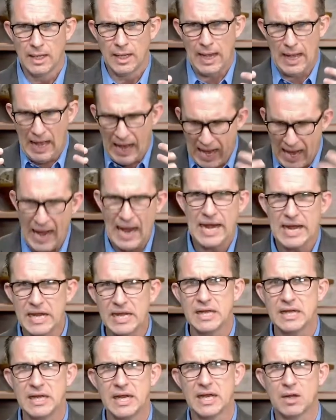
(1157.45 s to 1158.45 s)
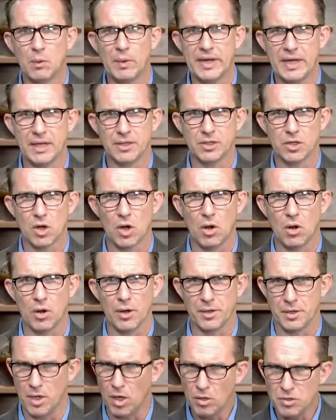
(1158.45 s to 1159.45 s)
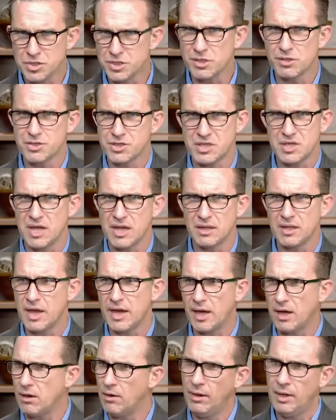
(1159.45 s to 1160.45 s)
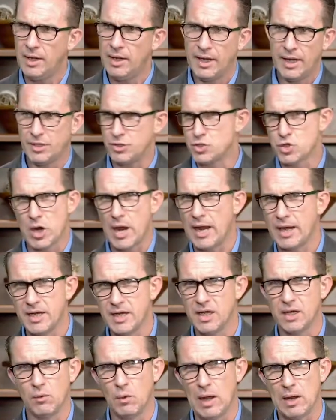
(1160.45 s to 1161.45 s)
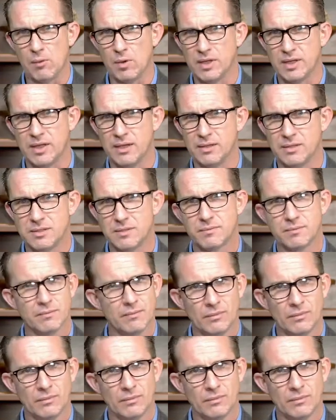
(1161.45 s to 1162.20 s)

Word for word: hiding iniquity in their heart, knows their sin there, and trying to get away with it.